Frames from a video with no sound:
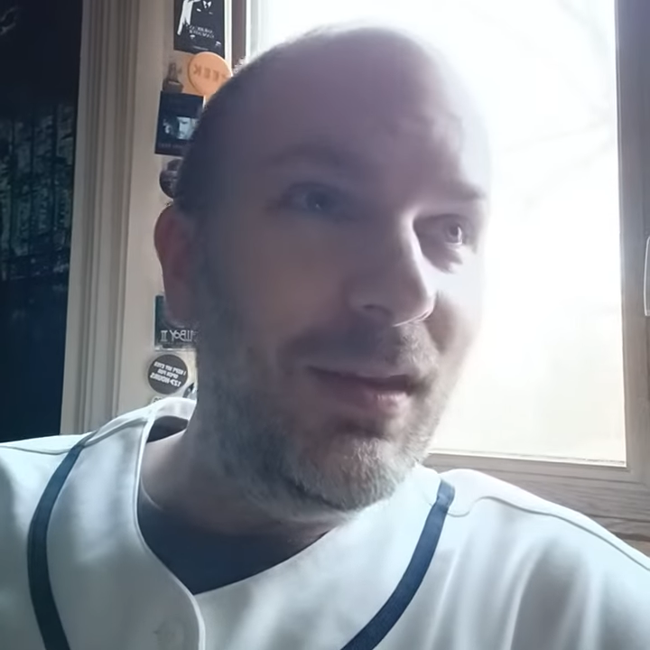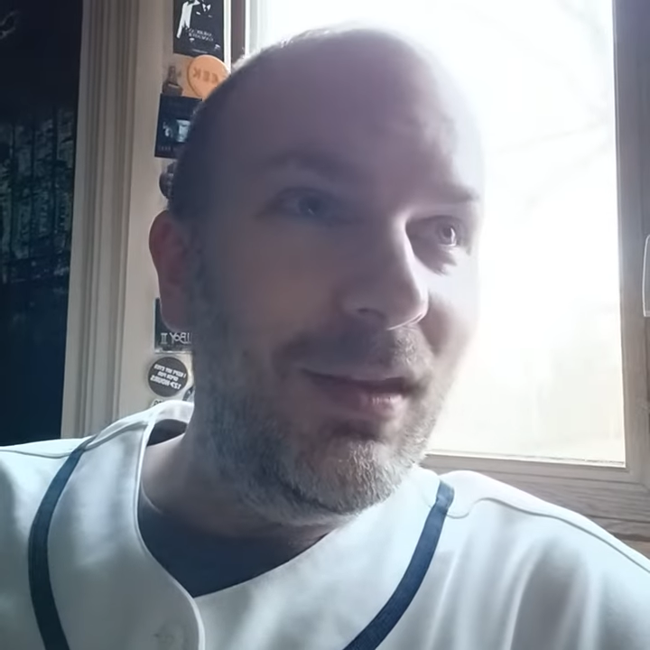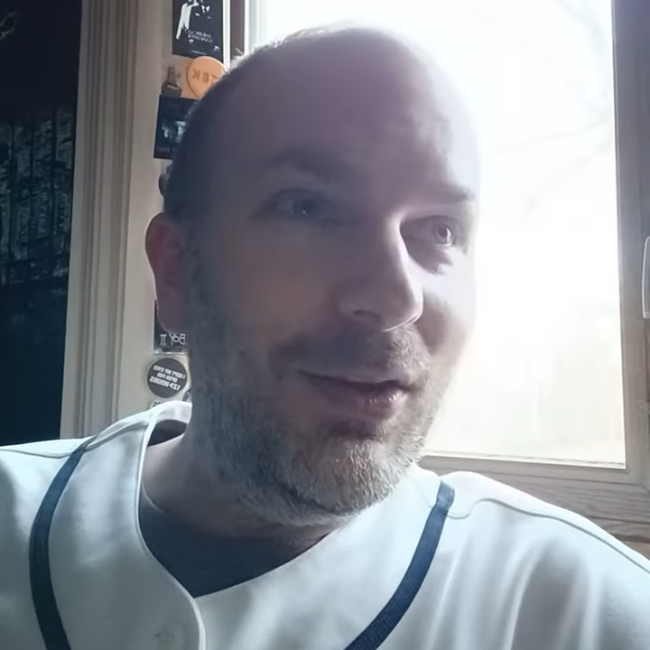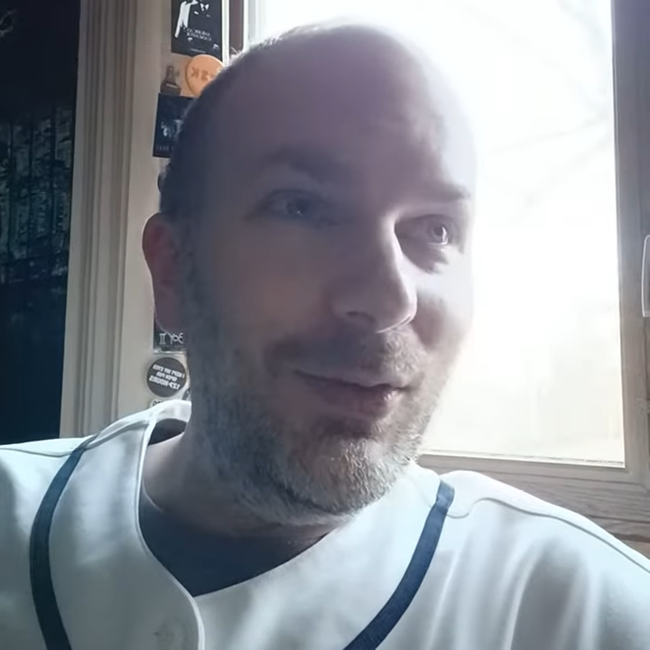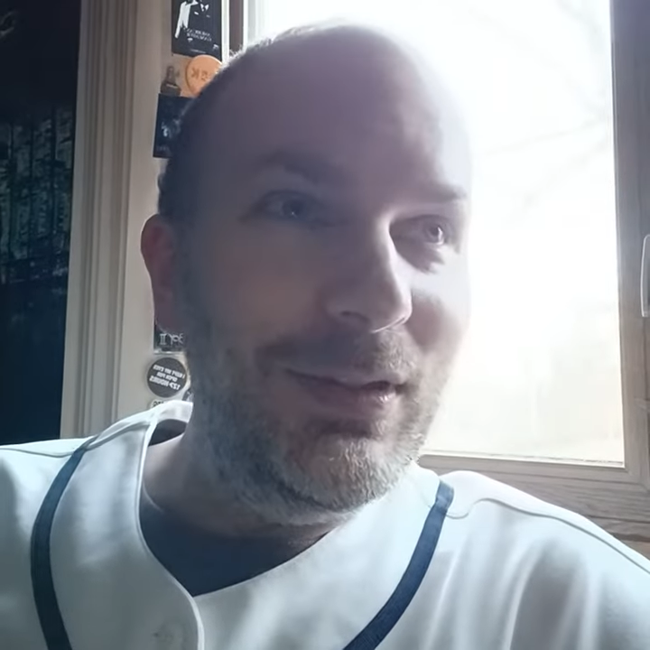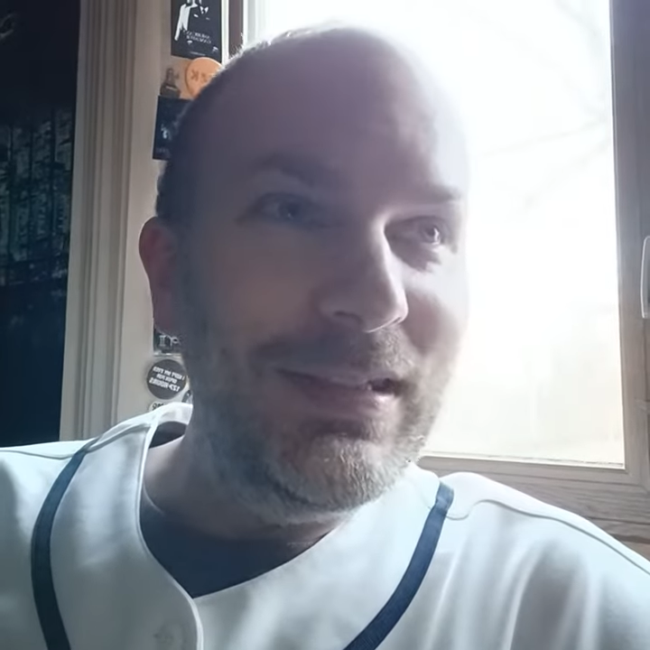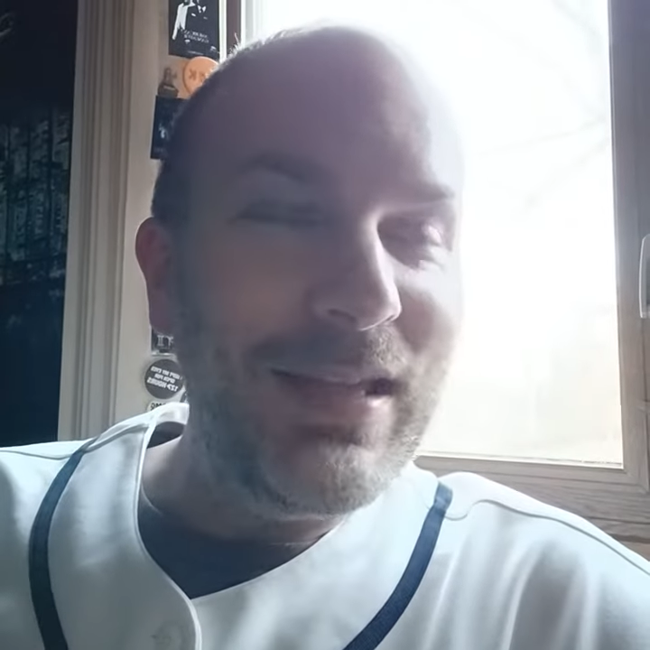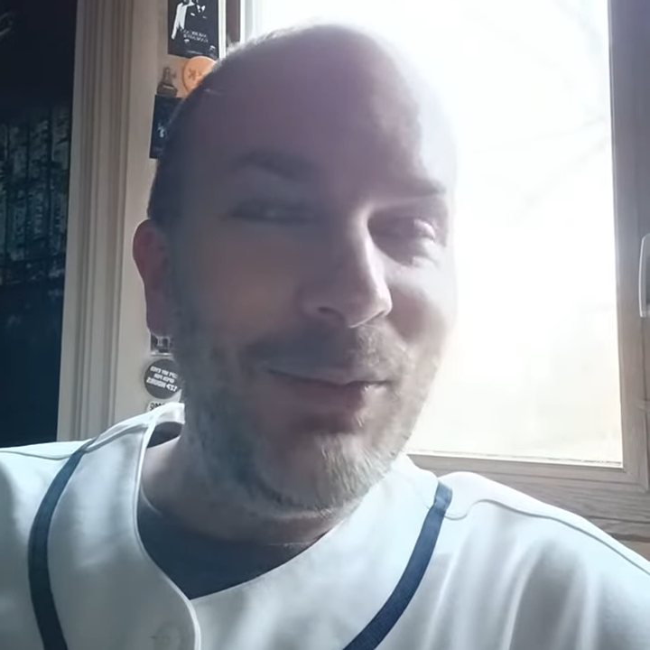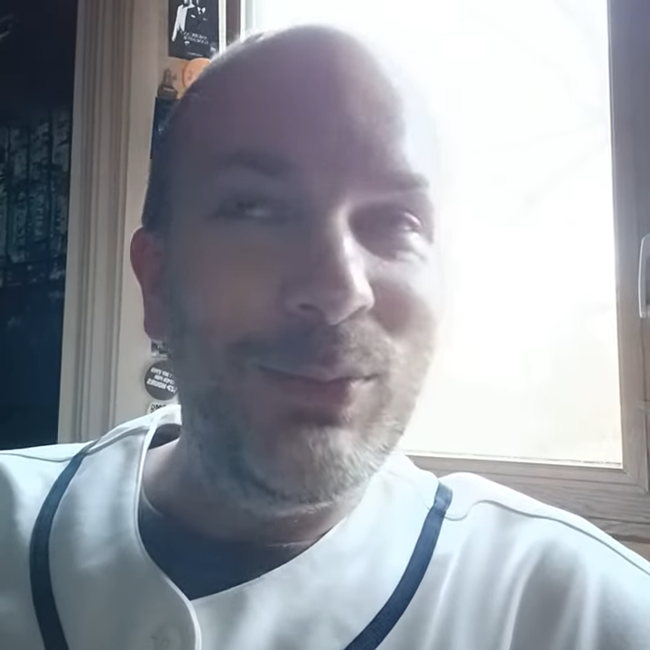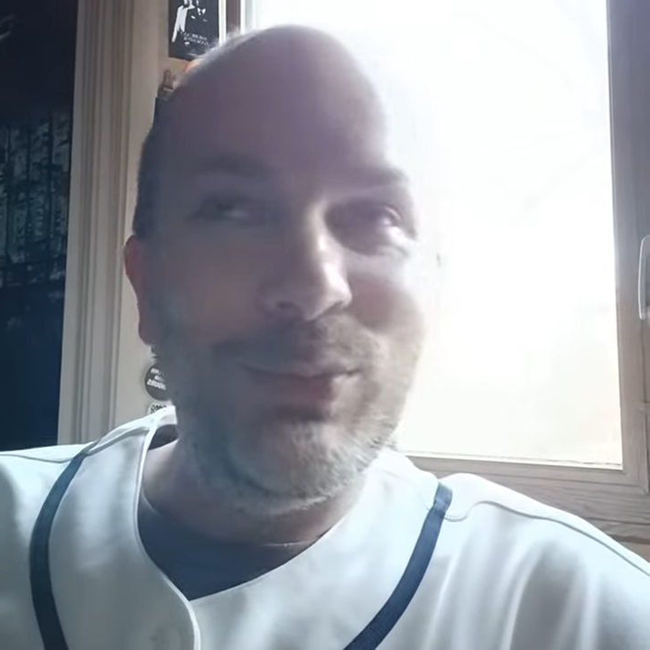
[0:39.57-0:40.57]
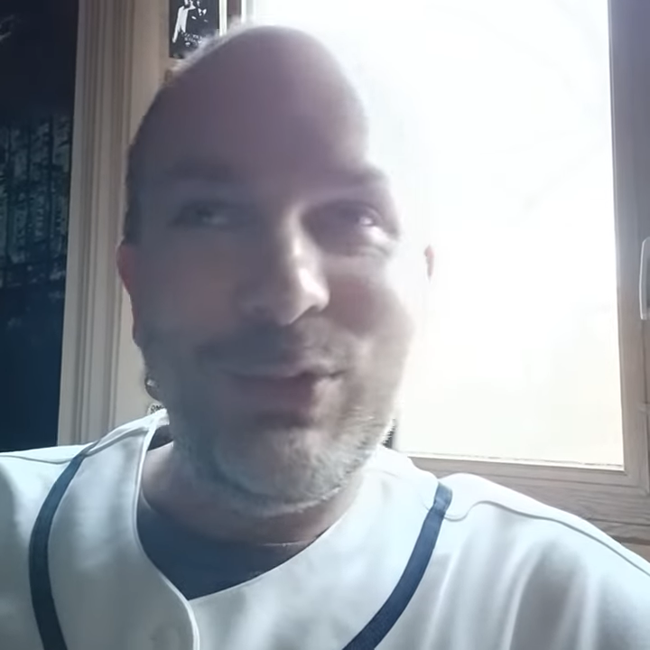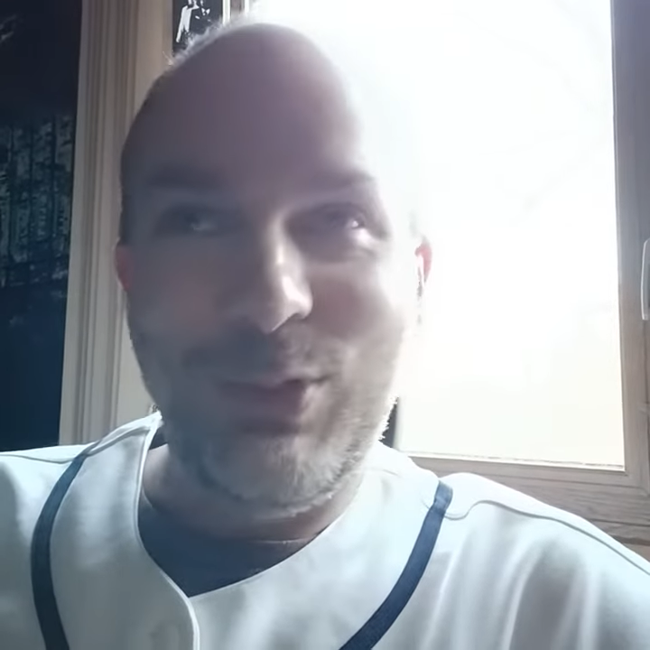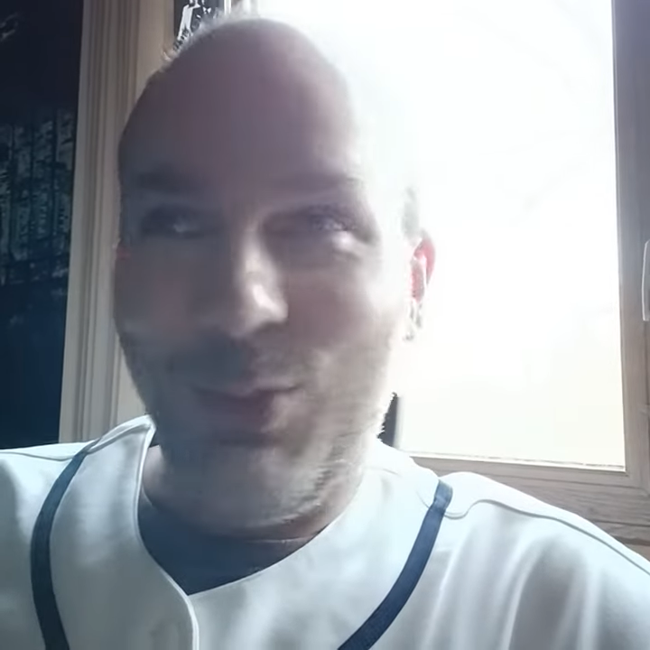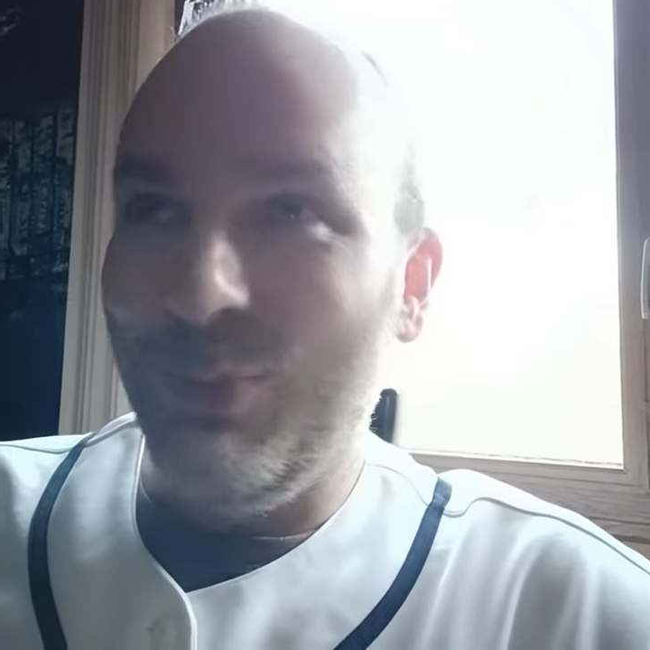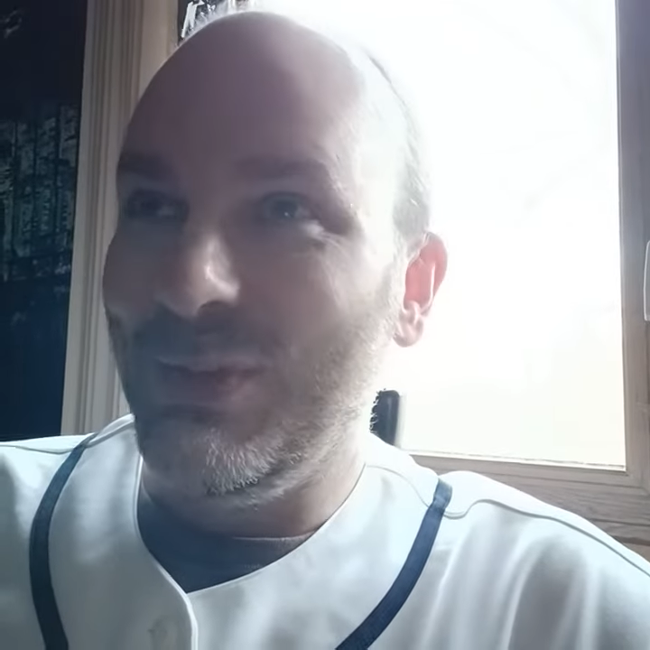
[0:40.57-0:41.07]
You know, at least that one was
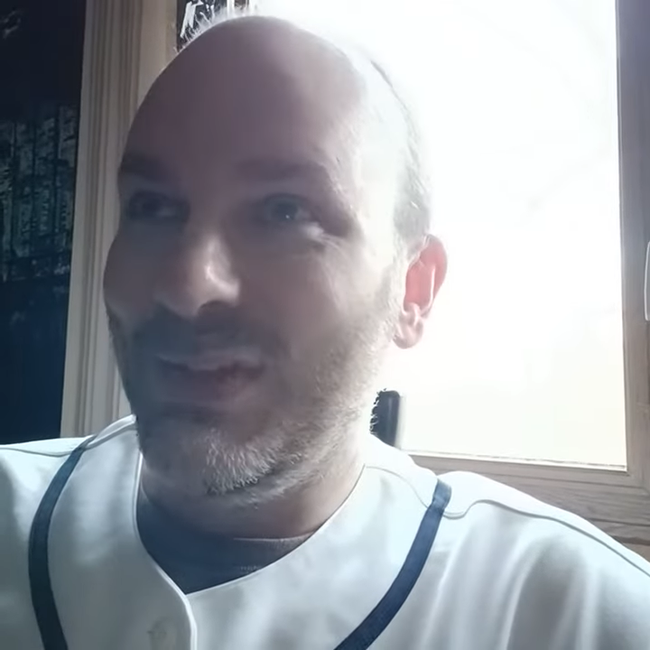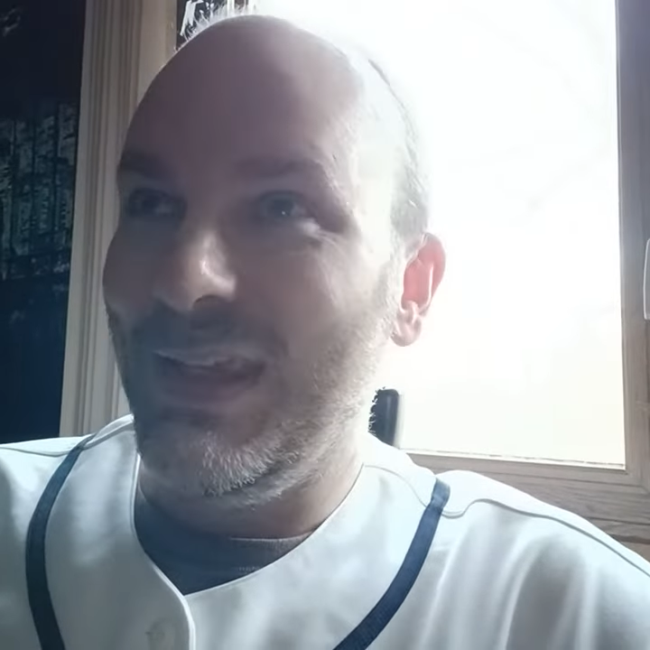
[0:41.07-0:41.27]
close.